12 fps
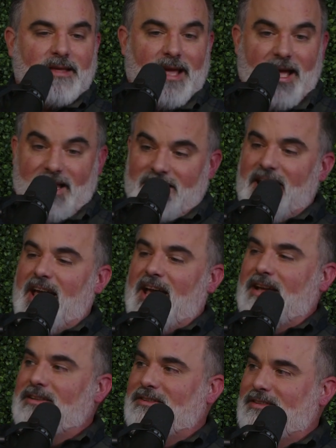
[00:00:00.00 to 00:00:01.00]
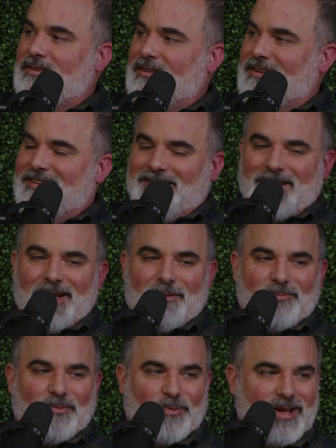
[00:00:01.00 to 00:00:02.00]
And yet,
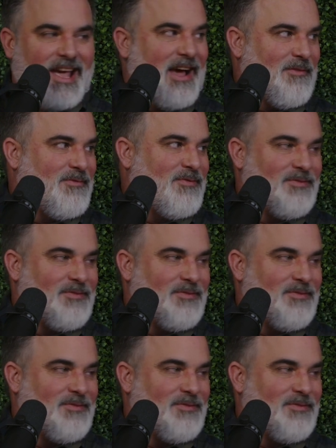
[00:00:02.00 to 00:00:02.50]
um, we have